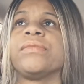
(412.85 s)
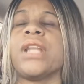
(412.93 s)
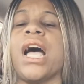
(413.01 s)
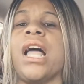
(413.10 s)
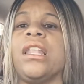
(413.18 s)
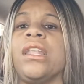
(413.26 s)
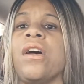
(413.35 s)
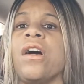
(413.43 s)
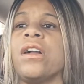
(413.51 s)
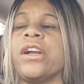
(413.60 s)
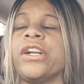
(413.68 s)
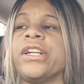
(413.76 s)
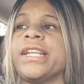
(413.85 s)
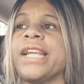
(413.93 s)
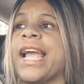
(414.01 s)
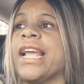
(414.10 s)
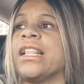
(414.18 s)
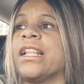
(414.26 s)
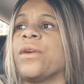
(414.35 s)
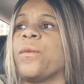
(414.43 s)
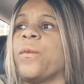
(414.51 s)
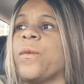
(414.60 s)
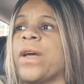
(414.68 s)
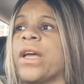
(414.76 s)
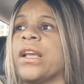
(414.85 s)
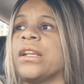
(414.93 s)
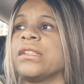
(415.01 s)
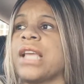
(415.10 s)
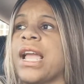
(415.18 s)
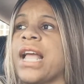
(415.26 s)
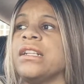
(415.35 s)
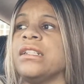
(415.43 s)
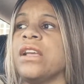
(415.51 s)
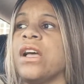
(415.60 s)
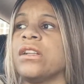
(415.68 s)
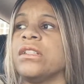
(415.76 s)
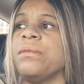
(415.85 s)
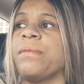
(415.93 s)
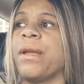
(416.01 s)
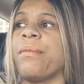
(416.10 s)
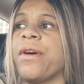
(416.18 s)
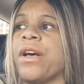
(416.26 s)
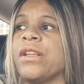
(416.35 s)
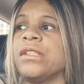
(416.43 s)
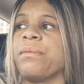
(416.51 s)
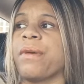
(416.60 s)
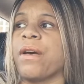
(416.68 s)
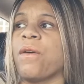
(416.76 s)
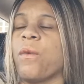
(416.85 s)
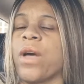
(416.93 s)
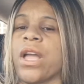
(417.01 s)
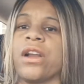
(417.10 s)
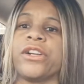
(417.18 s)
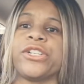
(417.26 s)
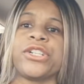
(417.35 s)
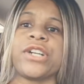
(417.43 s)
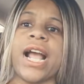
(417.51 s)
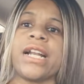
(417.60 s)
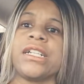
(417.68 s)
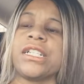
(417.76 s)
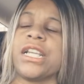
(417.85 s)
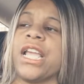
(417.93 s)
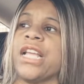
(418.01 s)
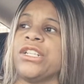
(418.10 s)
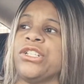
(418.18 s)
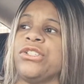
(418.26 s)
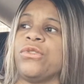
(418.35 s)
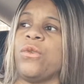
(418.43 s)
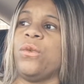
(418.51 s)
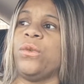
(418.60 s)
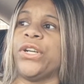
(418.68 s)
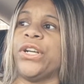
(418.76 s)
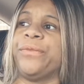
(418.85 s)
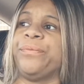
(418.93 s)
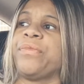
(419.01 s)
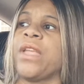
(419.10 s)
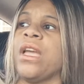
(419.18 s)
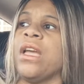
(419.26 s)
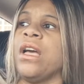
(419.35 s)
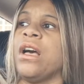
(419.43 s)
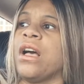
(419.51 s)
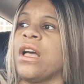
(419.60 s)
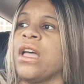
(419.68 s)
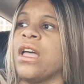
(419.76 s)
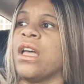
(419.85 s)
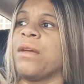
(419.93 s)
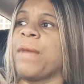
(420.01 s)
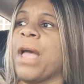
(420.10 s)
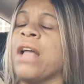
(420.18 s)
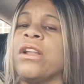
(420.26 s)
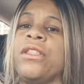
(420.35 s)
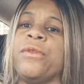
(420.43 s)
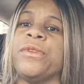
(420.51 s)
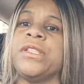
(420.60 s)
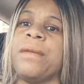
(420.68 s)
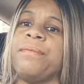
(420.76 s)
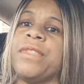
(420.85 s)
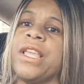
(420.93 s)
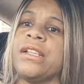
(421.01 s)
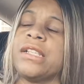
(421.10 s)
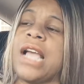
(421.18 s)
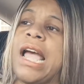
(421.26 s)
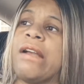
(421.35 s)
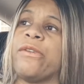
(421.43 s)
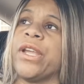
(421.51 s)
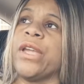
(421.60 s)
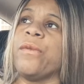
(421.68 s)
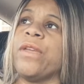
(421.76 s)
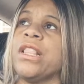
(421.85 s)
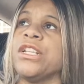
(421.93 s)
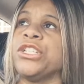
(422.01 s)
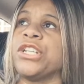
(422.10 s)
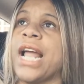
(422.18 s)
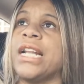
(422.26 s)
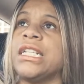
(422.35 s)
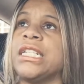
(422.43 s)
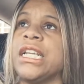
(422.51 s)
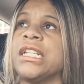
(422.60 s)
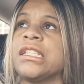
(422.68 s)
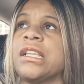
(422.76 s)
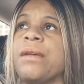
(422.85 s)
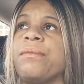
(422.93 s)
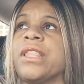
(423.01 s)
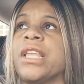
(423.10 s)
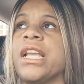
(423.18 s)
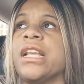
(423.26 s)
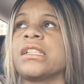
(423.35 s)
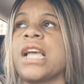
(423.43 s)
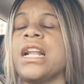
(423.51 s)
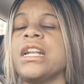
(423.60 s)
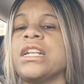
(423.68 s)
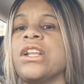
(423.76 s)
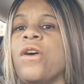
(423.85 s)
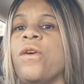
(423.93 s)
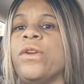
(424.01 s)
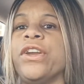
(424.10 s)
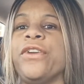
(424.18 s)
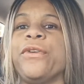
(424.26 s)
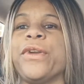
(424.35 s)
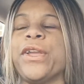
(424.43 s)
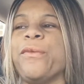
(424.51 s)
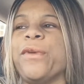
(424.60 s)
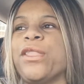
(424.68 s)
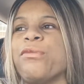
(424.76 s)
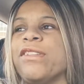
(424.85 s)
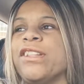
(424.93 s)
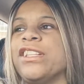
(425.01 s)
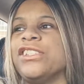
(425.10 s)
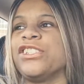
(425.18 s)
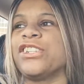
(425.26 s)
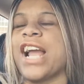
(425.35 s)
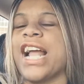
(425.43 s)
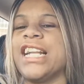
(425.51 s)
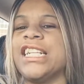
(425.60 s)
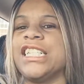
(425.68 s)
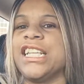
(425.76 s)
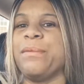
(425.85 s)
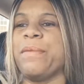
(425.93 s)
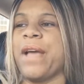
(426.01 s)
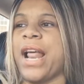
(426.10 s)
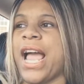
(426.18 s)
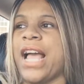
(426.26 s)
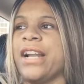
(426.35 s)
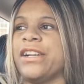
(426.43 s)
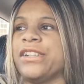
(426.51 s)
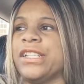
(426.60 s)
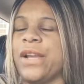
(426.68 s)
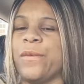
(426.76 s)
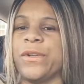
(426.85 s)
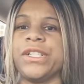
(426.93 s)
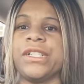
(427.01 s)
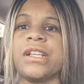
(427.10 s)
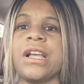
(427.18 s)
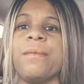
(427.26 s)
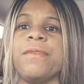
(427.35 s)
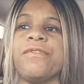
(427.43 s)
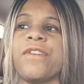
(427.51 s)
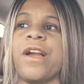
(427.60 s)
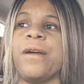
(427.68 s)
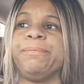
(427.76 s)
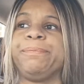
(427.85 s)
a longer day than it was. I got to talk to my boss about what her strategy is. She's older. I don't know. There were some things I agree the strategy and some things I don't agree with the strategy, but I understand where she's coming from.